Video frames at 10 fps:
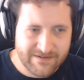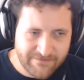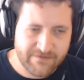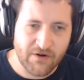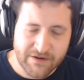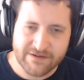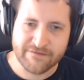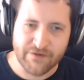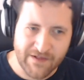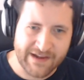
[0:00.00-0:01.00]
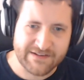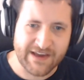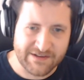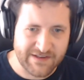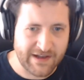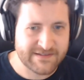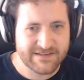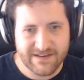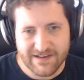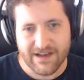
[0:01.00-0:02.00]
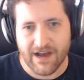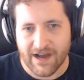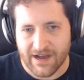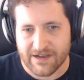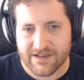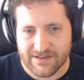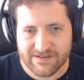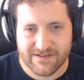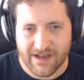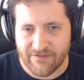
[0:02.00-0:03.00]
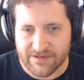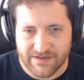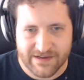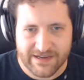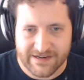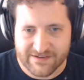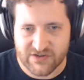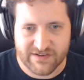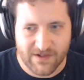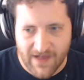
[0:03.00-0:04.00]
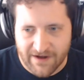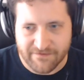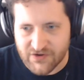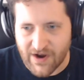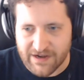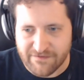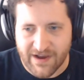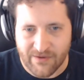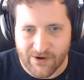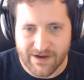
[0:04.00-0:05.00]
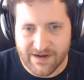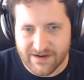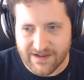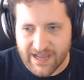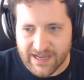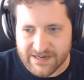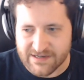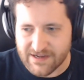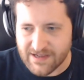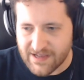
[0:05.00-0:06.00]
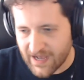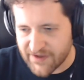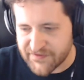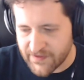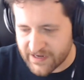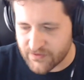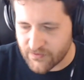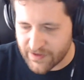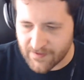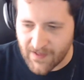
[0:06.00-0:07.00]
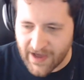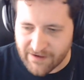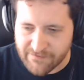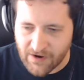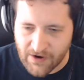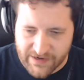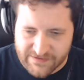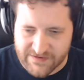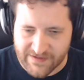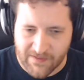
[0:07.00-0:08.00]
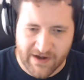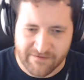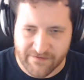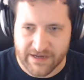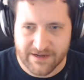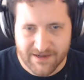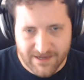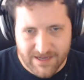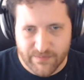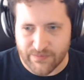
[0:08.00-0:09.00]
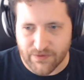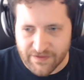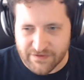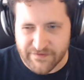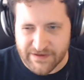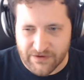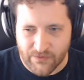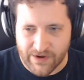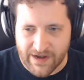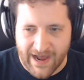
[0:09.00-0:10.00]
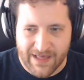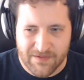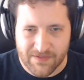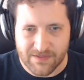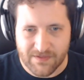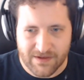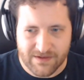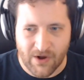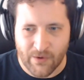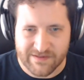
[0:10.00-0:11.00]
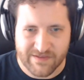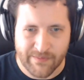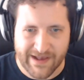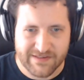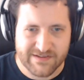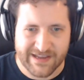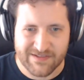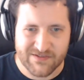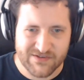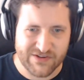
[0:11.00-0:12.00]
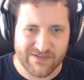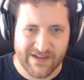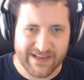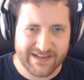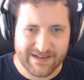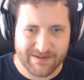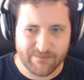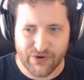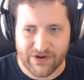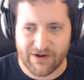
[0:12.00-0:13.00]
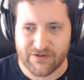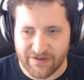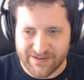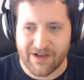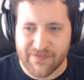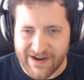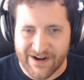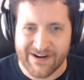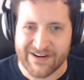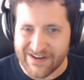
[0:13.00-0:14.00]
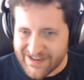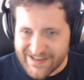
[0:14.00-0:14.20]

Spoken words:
starting to freelance kind of sucks because obviously it's just a lot of trying to find work, and I feel like with a lot of artists and a lot of like people in this field, we're not always the best at just like putting ourselves out there and